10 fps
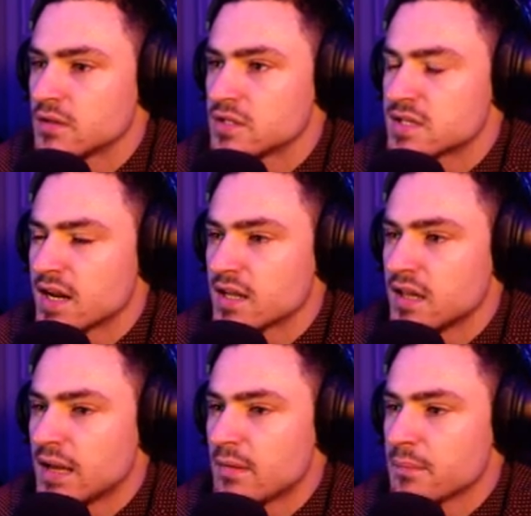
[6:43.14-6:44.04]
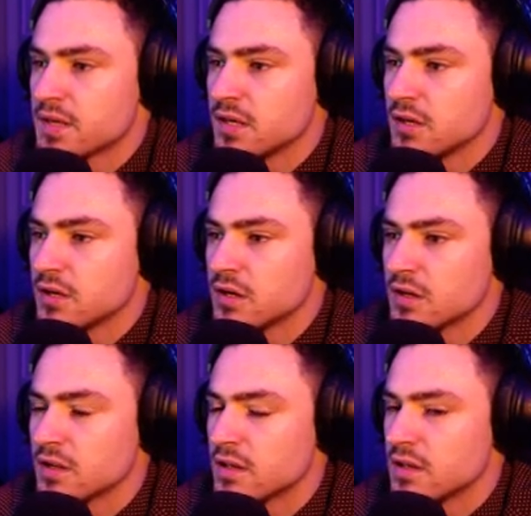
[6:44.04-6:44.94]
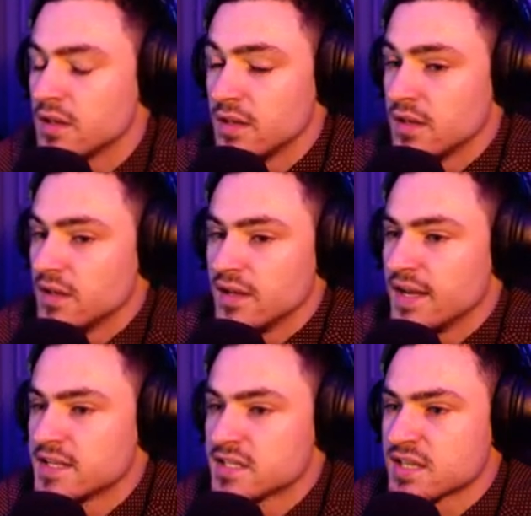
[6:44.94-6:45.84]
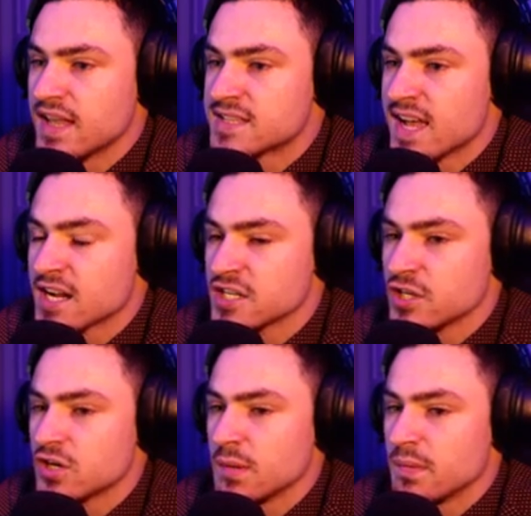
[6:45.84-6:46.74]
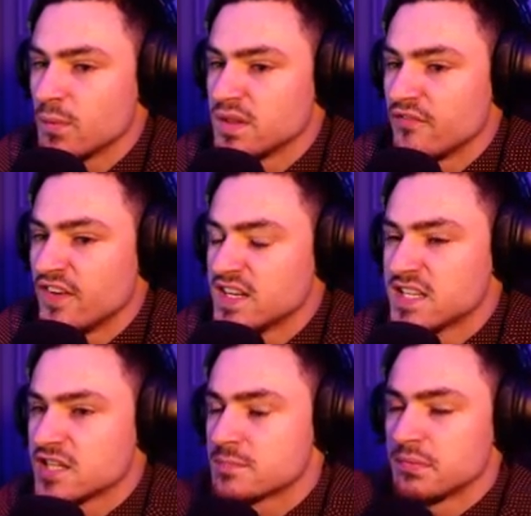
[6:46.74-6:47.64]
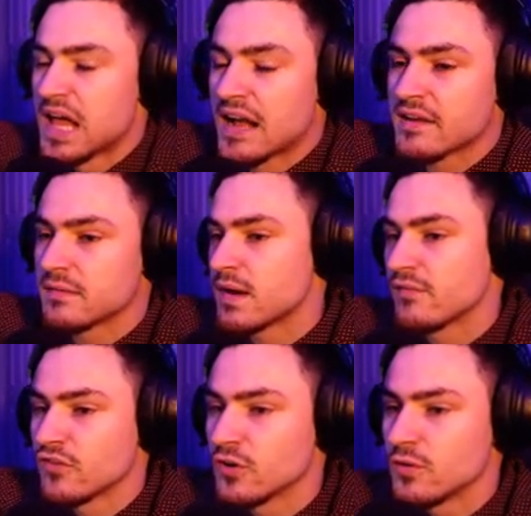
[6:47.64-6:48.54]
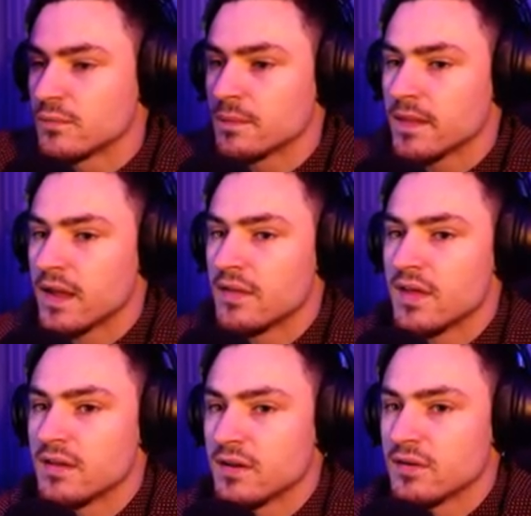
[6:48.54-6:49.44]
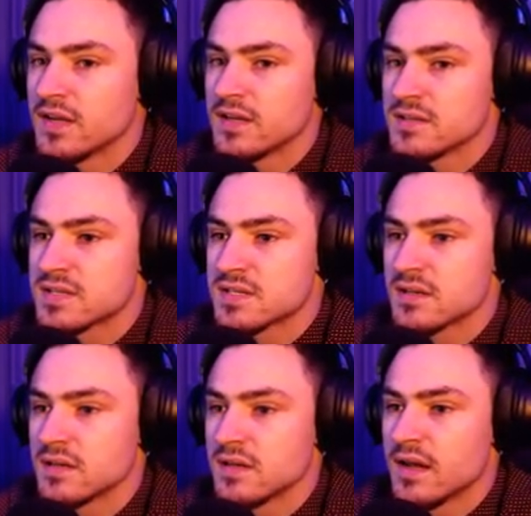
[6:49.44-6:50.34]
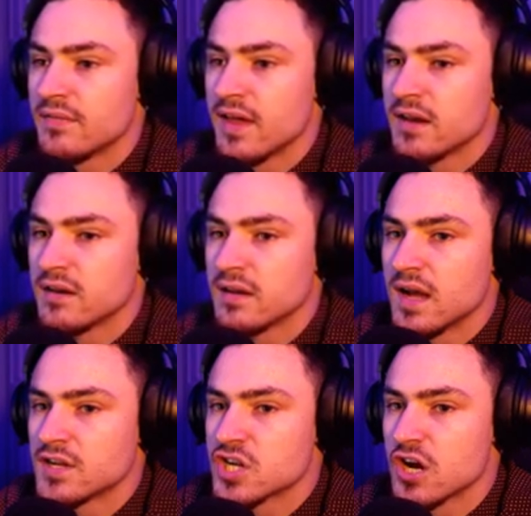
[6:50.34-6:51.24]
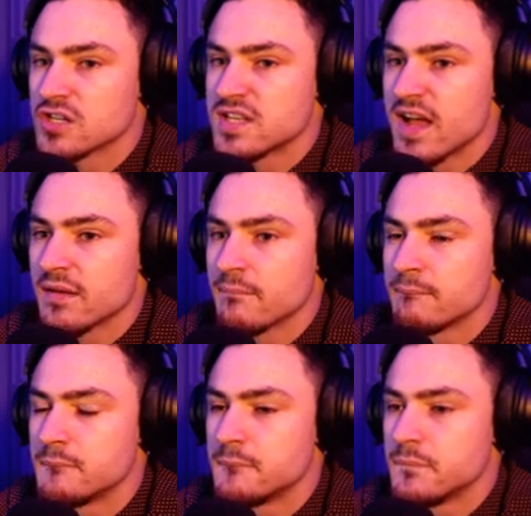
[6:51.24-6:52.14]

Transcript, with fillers: Just gotta climb up here. It's it's actually creepy with the vintage blocking my view. And then there he is. And then I charged at him.